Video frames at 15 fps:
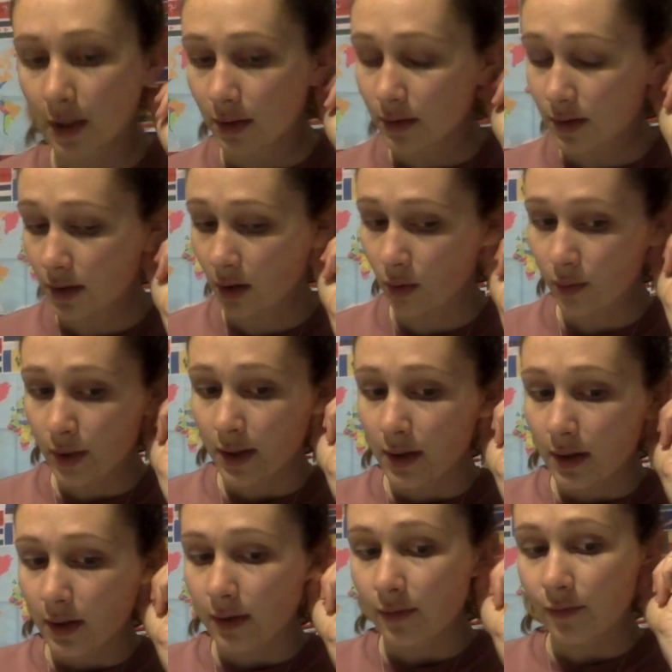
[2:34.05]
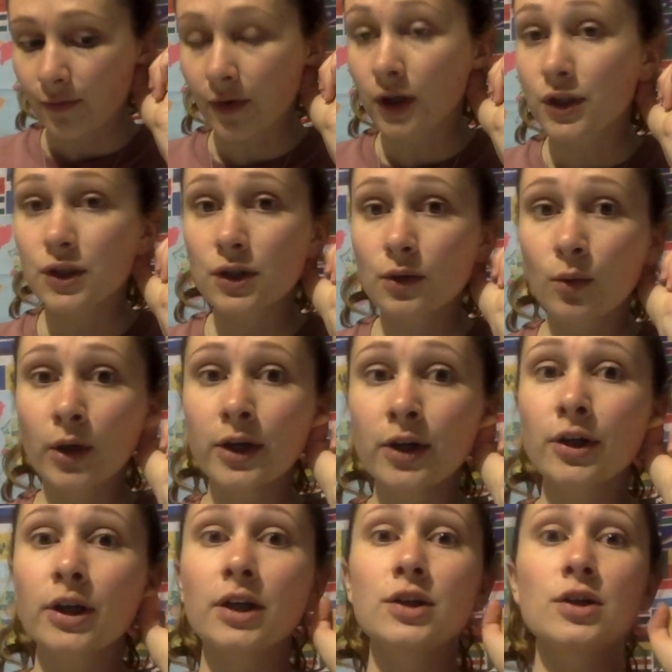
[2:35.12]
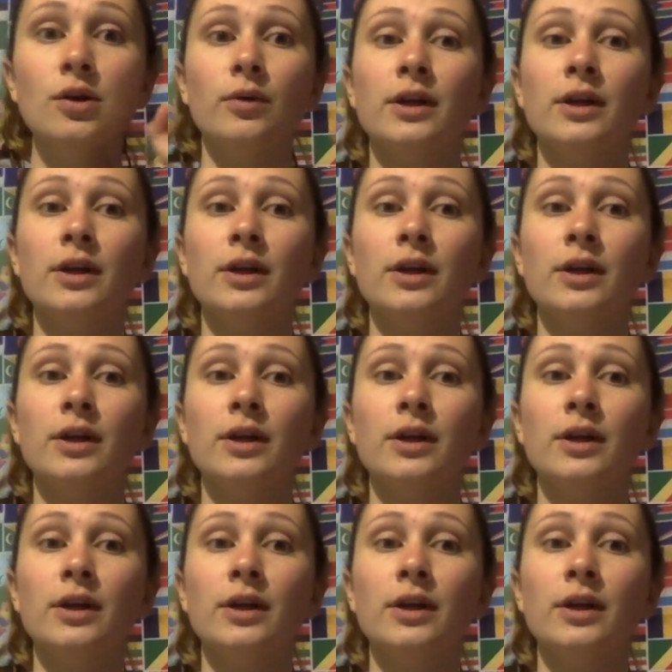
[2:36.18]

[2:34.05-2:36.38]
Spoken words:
So first, what you're going to do